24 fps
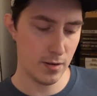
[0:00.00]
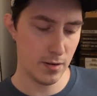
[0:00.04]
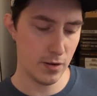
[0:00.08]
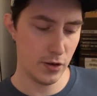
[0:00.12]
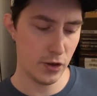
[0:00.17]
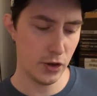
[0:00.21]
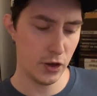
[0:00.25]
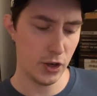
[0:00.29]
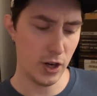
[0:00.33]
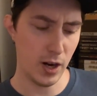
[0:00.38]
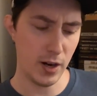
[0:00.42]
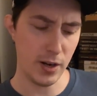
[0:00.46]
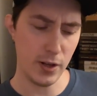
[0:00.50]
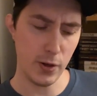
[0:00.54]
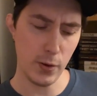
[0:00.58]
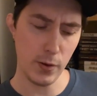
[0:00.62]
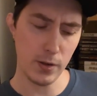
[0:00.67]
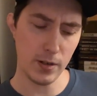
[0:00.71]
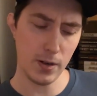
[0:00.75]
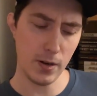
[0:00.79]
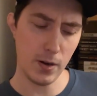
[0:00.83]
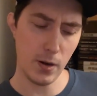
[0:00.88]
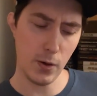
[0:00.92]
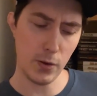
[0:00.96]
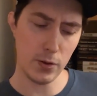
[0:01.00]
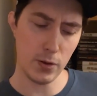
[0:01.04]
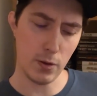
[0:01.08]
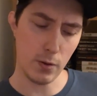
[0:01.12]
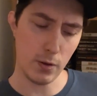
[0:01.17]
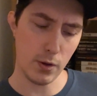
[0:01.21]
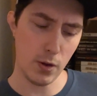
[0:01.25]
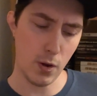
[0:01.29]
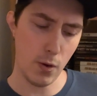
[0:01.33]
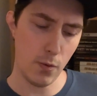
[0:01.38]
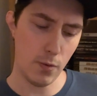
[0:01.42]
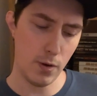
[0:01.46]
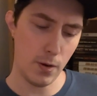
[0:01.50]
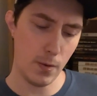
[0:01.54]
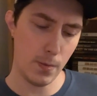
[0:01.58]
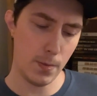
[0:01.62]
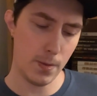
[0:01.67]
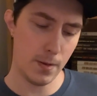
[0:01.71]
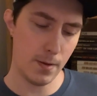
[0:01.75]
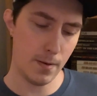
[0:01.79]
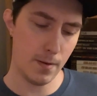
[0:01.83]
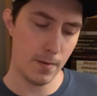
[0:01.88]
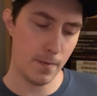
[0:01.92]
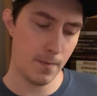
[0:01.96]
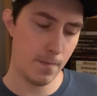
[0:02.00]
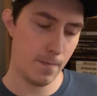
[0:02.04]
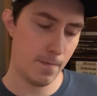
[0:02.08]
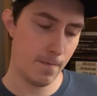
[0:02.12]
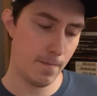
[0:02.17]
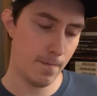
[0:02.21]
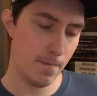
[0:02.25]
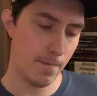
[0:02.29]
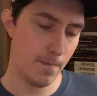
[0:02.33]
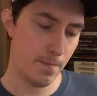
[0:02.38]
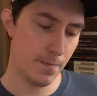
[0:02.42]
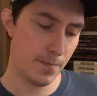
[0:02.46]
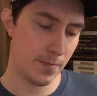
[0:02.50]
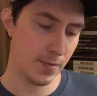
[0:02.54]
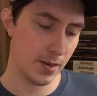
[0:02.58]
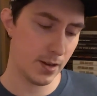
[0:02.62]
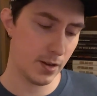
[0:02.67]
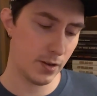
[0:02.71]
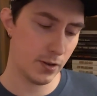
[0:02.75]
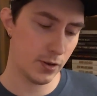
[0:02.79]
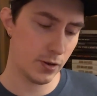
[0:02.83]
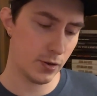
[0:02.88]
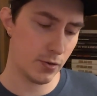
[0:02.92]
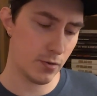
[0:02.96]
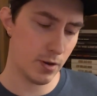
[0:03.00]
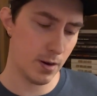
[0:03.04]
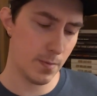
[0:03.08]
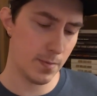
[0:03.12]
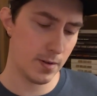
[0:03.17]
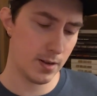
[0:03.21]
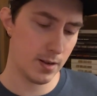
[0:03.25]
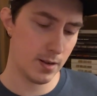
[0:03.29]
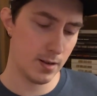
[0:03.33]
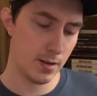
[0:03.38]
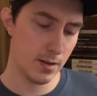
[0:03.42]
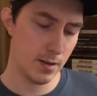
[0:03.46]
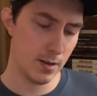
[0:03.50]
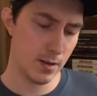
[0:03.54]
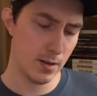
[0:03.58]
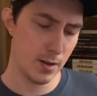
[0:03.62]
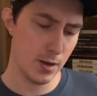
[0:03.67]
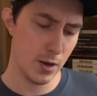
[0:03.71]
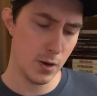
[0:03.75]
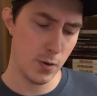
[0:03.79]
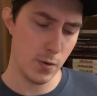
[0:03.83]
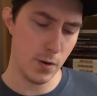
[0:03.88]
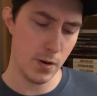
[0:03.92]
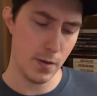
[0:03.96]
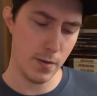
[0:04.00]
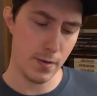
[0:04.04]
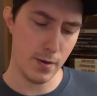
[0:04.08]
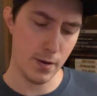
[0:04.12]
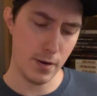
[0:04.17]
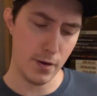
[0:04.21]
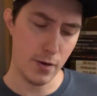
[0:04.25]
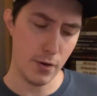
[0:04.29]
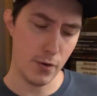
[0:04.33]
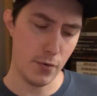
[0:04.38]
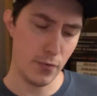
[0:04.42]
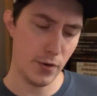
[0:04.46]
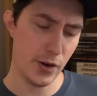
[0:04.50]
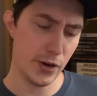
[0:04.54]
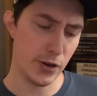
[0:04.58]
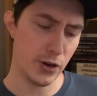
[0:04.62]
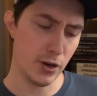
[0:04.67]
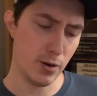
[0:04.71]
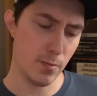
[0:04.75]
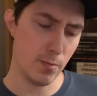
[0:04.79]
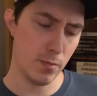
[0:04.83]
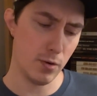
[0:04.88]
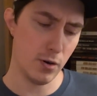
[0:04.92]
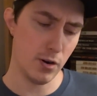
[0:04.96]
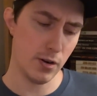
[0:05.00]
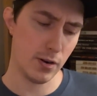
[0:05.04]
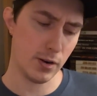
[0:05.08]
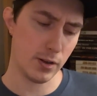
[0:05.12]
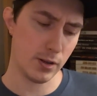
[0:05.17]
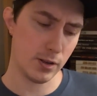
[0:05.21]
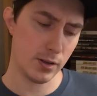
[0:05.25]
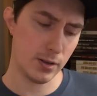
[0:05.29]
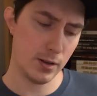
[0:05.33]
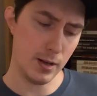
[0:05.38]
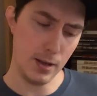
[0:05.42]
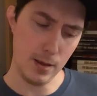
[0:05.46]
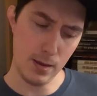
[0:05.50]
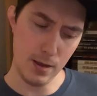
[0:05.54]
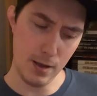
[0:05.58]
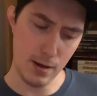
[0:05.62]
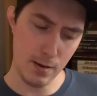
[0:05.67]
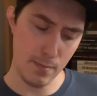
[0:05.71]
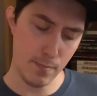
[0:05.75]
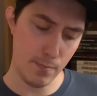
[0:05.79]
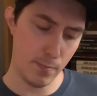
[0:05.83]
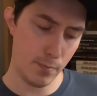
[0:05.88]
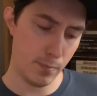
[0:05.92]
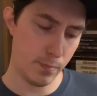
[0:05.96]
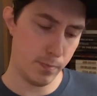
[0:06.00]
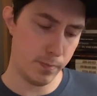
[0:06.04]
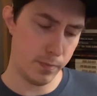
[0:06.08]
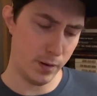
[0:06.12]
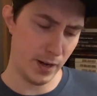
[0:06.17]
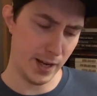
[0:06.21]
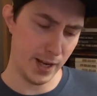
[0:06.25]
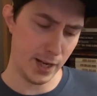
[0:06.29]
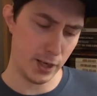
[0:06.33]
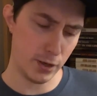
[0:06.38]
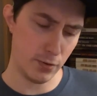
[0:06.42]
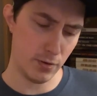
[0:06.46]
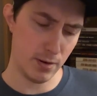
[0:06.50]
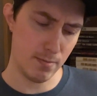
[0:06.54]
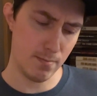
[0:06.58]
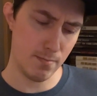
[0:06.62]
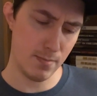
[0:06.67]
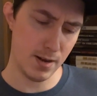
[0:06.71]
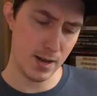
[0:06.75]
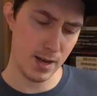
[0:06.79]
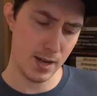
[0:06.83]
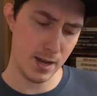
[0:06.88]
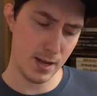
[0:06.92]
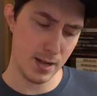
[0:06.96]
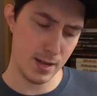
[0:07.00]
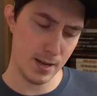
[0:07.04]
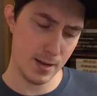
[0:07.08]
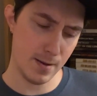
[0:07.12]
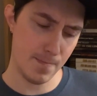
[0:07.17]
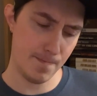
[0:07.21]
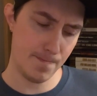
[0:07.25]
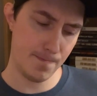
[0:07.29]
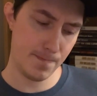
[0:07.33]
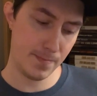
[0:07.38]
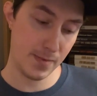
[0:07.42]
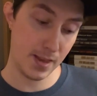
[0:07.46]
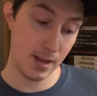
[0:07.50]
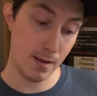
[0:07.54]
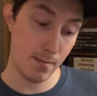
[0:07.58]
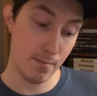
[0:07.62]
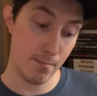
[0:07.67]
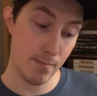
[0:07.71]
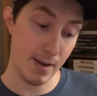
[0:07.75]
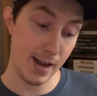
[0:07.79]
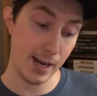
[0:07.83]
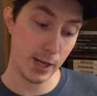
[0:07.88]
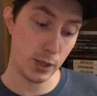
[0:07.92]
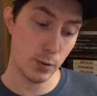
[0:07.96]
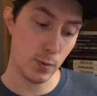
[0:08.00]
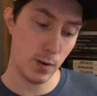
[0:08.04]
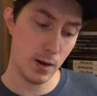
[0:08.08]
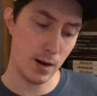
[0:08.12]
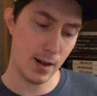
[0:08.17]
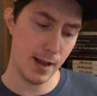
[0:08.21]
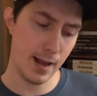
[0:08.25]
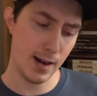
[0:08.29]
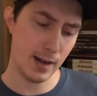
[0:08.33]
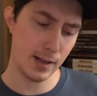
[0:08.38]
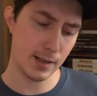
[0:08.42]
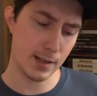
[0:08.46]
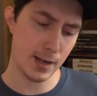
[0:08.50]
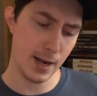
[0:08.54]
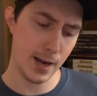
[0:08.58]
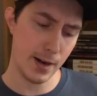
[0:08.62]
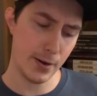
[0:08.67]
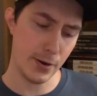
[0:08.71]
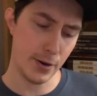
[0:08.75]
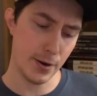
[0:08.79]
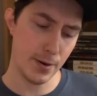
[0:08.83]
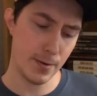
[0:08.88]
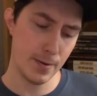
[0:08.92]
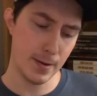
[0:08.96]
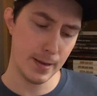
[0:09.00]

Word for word: John Huston also co-wrote the script with Richard Brooks, and the play is written by Maxwell Alexander.